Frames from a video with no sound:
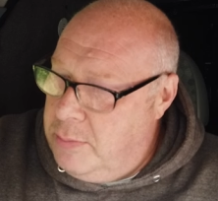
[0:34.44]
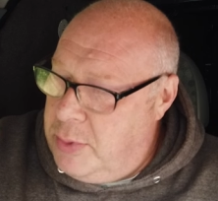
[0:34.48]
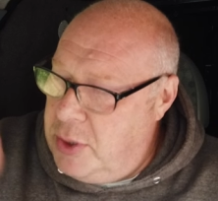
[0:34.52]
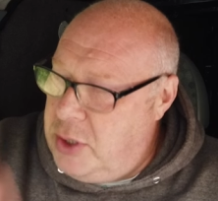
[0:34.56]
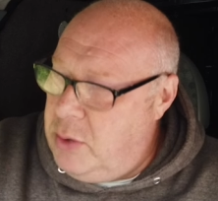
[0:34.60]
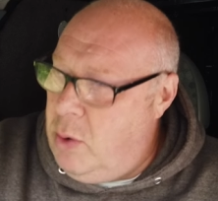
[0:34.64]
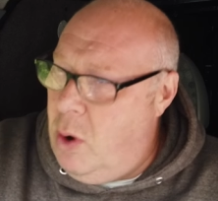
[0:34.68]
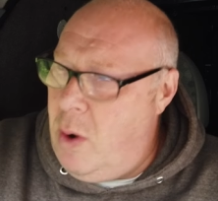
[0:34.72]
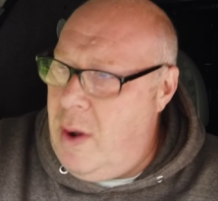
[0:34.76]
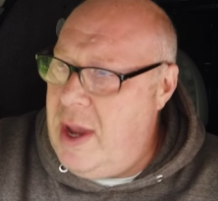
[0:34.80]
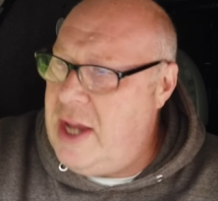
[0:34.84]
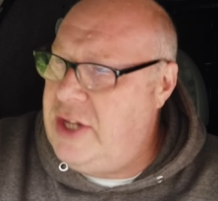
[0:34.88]

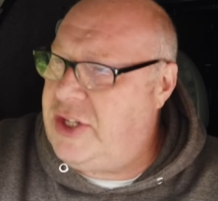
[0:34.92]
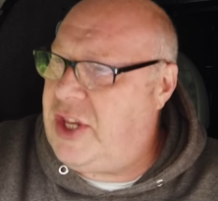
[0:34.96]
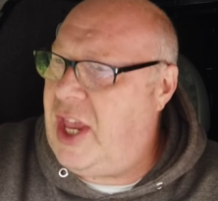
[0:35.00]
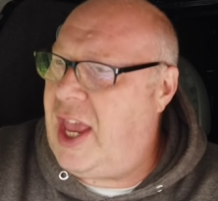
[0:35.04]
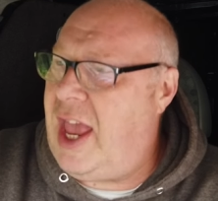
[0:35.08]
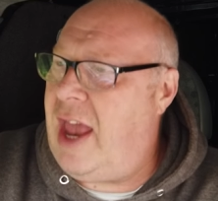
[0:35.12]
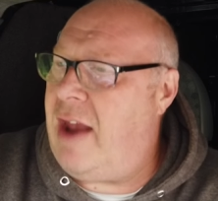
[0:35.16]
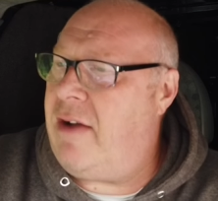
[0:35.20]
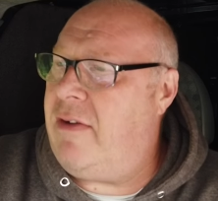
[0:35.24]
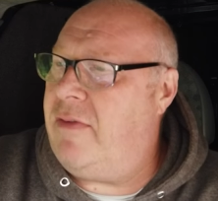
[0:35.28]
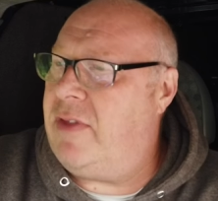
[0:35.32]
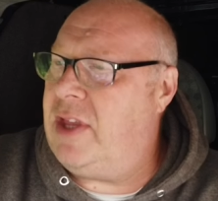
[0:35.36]
But you always
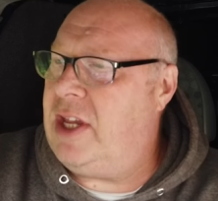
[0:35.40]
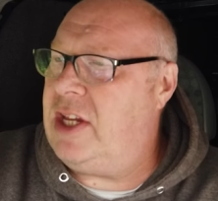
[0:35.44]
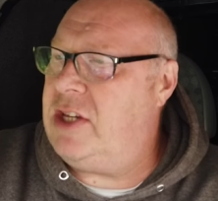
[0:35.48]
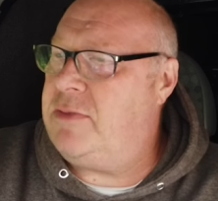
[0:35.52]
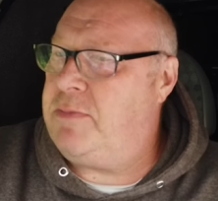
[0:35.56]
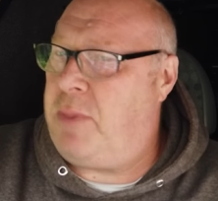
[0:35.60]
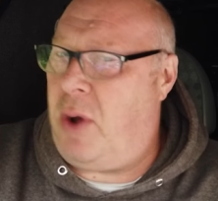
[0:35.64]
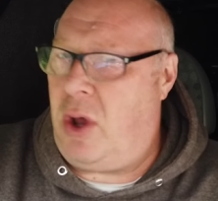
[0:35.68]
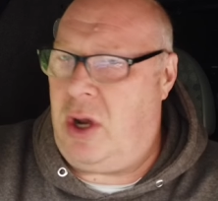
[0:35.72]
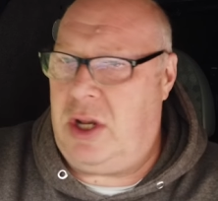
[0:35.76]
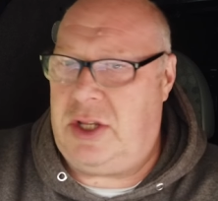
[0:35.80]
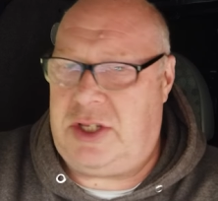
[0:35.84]
hear of
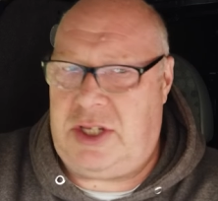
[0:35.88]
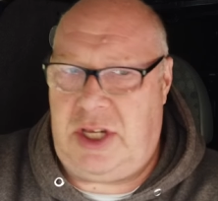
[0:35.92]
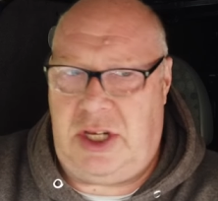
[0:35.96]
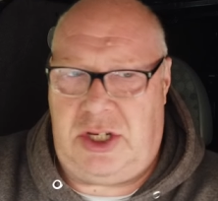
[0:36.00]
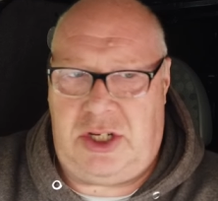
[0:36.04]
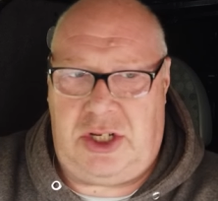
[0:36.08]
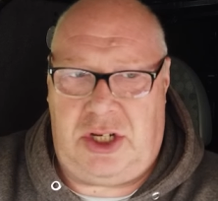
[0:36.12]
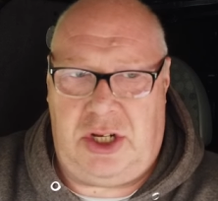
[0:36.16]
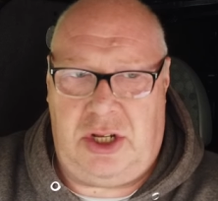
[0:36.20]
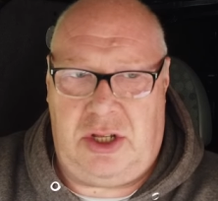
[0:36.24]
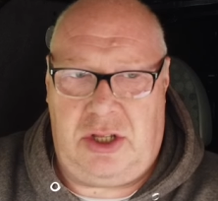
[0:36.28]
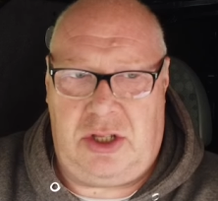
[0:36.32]
these
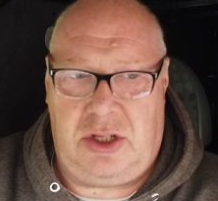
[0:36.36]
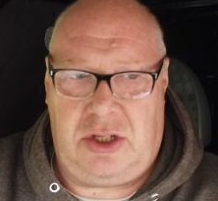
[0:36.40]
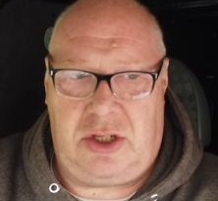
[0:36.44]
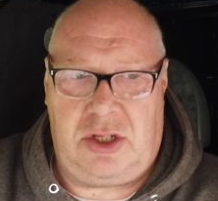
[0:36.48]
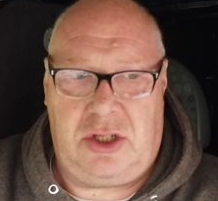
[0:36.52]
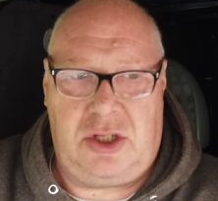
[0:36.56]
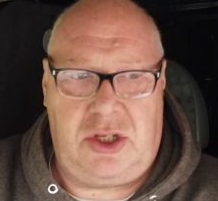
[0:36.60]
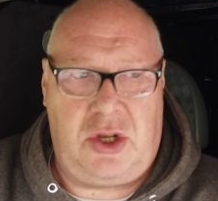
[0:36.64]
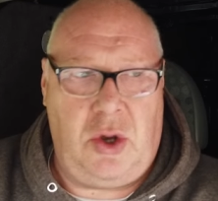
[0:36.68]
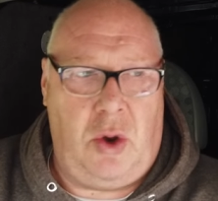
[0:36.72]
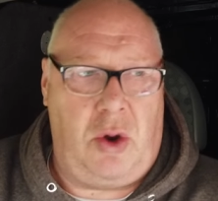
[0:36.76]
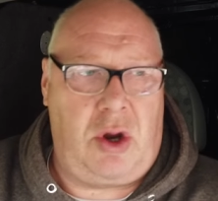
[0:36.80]

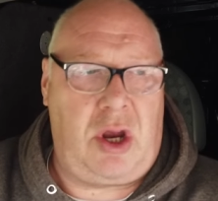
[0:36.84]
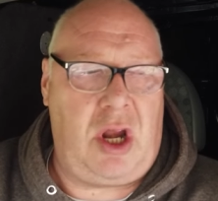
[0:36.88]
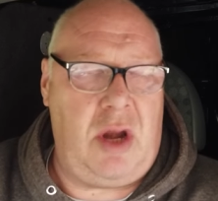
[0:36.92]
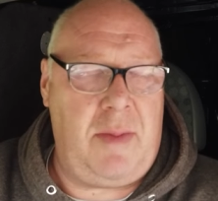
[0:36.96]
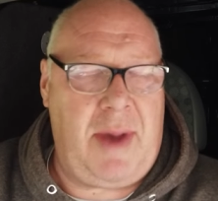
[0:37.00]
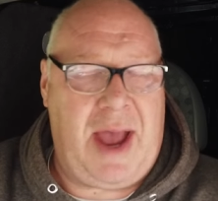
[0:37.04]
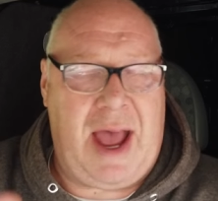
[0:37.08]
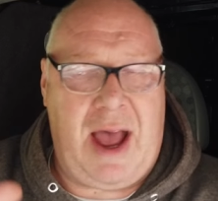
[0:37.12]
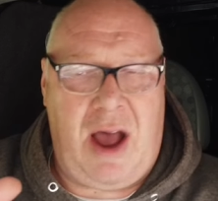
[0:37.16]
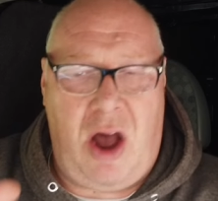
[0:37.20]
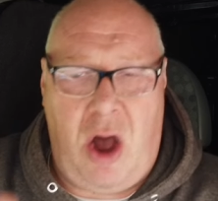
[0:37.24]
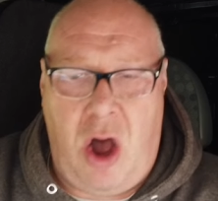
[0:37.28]
politicians
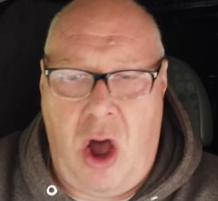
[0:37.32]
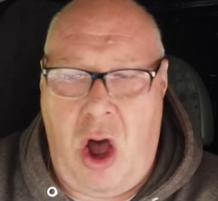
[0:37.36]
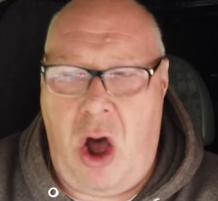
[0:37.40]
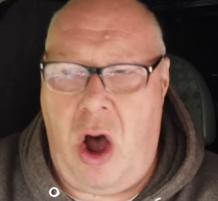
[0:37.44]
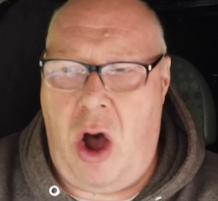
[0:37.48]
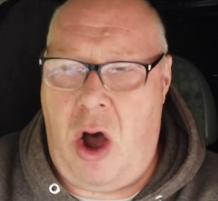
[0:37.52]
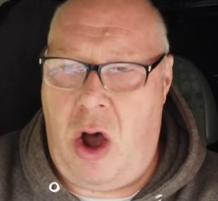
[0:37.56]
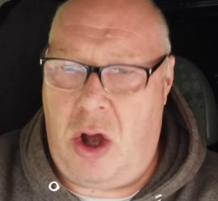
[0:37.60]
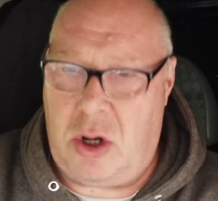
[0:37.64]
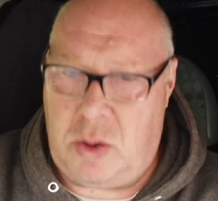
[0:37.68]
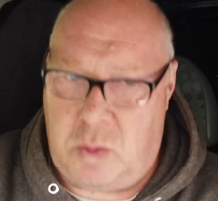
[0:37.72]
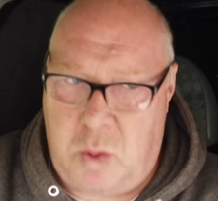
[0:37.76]
talking about
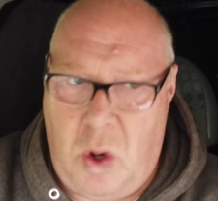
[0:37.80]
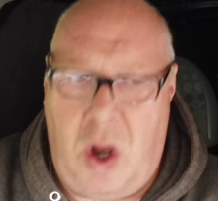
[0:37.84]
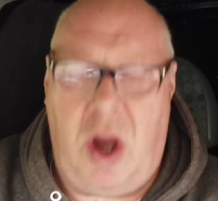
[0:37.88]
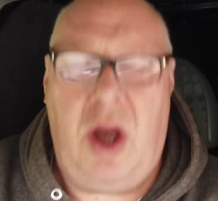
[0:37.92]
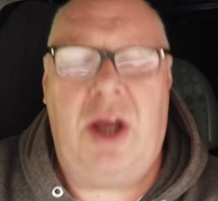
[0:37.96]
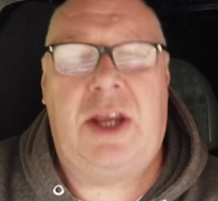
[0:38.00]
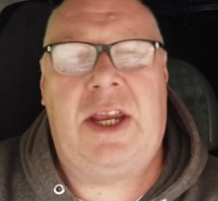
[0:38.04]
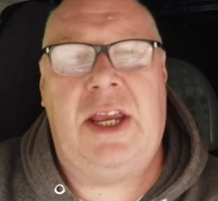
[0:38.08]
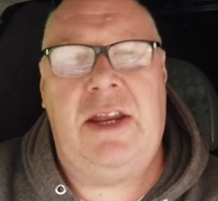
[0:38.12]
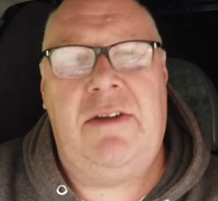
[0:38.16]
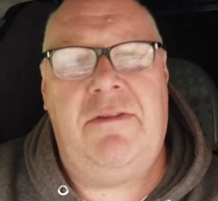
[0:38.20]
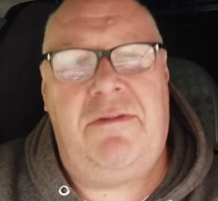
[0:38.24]

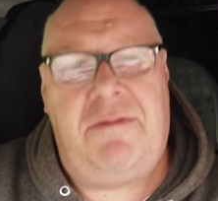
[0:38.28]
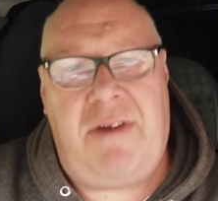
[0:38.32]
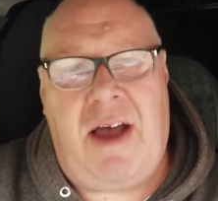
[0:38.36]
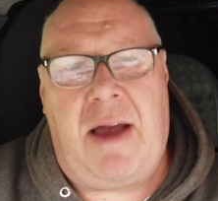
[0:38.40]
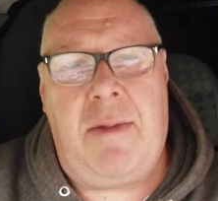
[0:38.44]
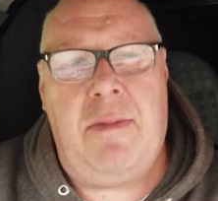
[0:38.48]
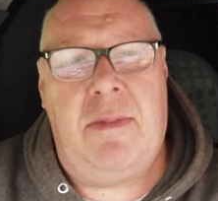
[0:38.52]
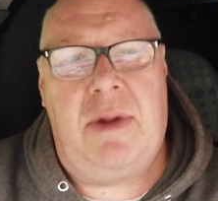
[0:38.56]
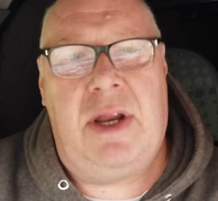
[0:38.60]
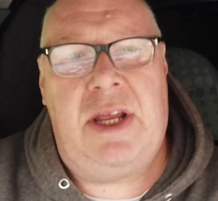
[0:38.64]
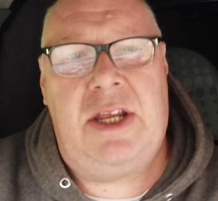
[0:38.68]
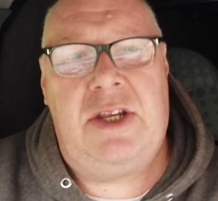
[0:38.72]
hard-working
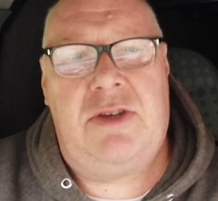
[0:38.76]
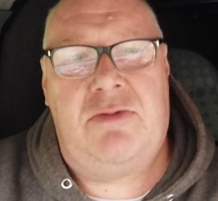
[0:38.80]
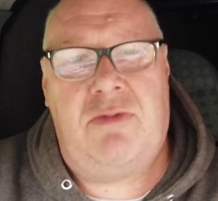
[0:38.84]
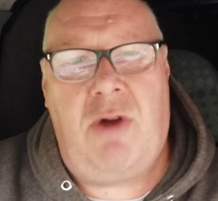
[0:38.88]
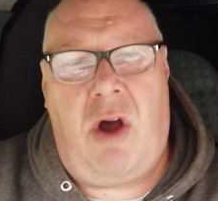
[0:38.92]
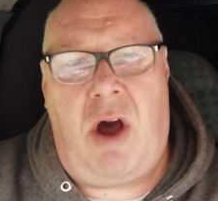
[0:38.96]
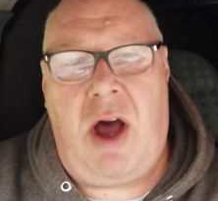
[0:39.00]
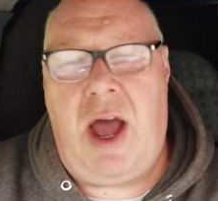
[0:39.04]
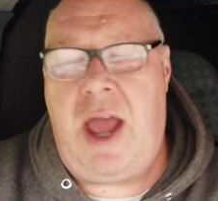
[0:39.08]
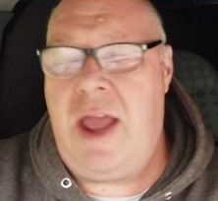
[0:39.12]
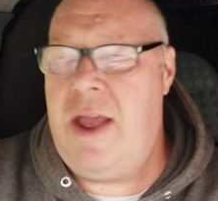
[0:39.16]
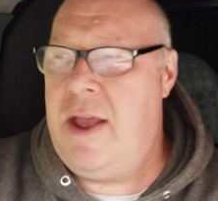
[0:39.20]
families,
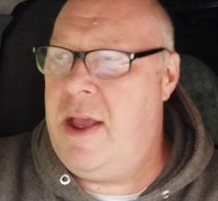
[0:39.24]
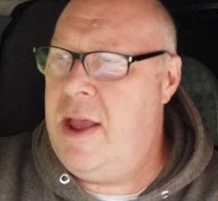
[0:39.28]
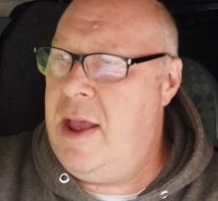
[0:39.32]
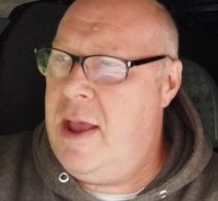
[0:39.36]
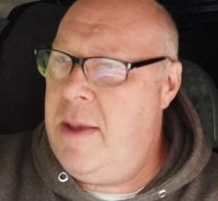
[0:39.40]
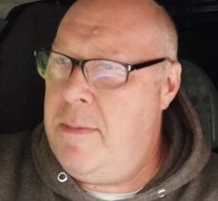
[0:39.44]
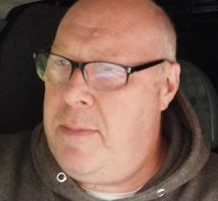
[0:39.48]
right?